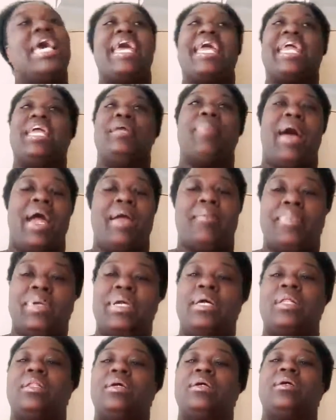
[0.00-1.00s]
He might be
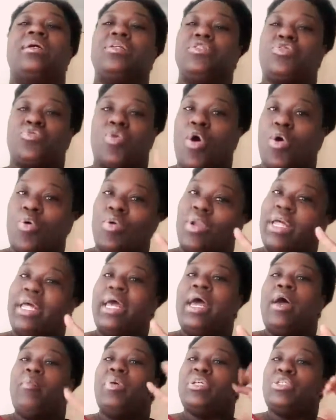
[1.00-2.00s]
a little controlling.
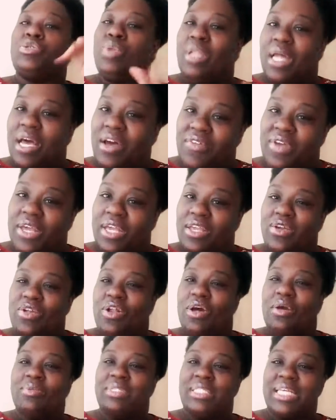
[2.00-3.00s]
But you love it. You
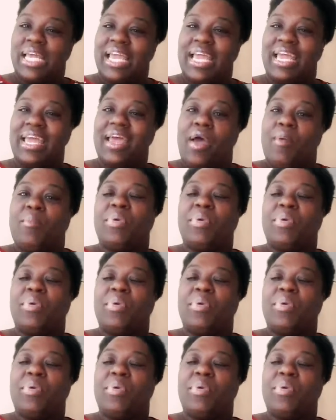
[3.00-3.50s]
know what I'm saying?